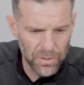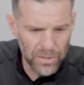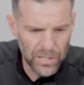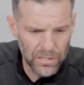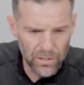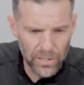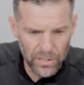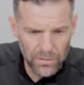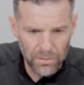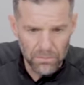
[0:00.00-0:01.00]
he's
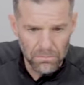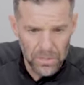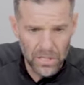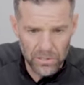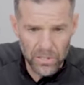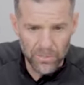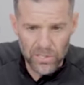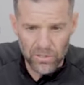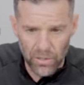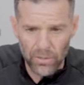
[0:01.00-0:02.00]
looking to be
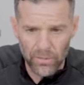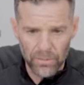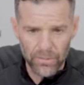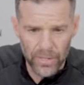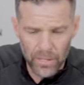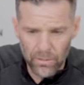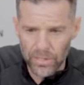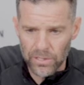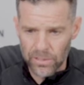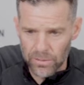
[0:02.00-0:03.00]
a starter. He
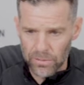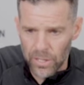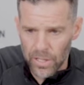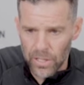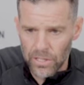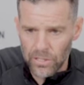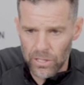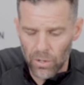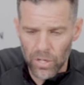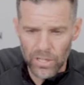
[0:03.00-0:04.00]
wants to
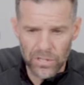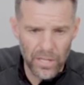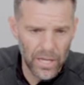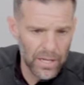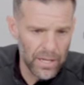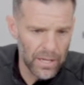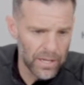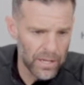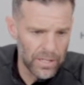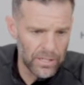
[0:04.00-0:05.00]
show us that
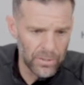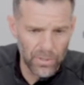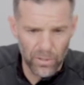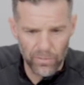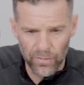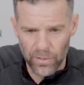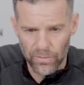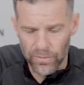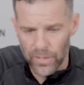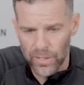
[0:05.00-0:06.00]
he should be on the
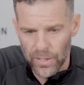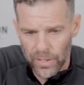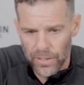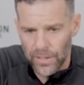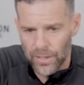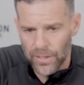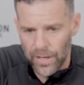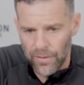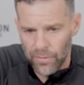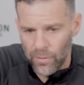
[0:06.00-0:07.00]
field
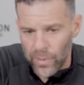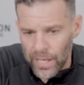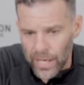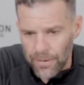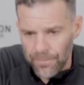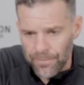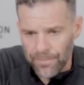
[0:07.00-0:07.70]
every weekend,